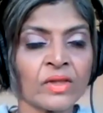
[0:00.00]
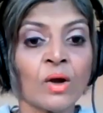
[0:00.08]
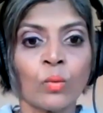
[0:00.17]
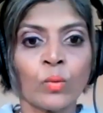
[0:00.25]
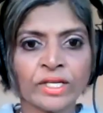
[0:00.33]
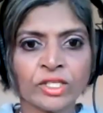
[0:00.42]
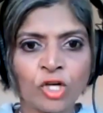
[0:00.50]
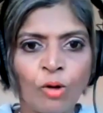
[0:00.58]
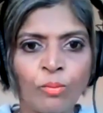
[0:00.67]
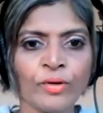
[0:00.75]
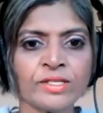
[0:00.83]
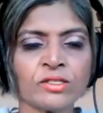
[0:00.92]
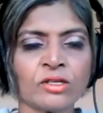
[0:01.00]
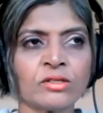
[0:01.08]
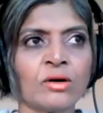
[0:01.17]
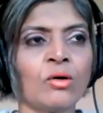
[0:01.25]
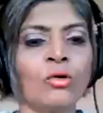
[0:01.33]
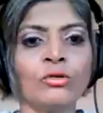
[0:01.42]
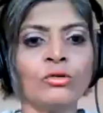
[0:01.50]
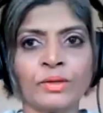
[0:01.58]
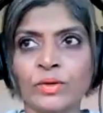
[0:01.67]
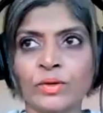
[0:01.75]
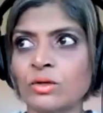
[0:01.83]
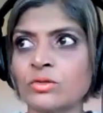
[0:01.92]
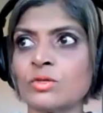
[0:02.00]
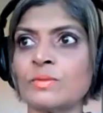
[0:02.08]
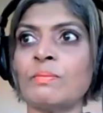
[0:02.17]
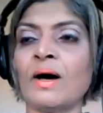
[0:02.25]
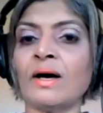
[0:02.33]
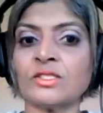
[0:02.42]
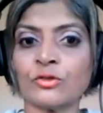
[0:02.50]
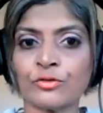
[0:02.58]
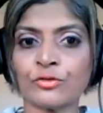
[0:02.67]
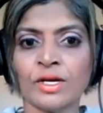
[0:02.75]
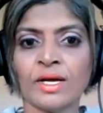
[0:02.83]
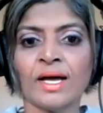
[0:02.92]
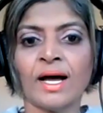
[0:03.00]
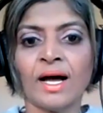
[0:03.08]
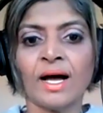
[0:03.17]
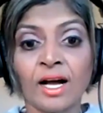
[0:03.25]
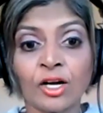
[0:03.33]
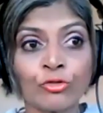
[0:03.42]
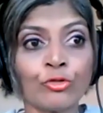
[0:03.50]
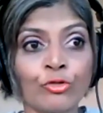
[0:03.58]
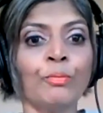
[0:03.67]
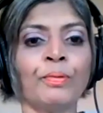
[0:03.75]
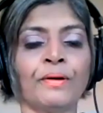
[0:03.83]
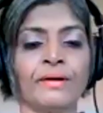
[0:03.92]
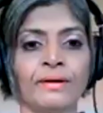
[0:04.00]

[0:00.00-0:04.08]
We can operate on our own, but we can also be part of a group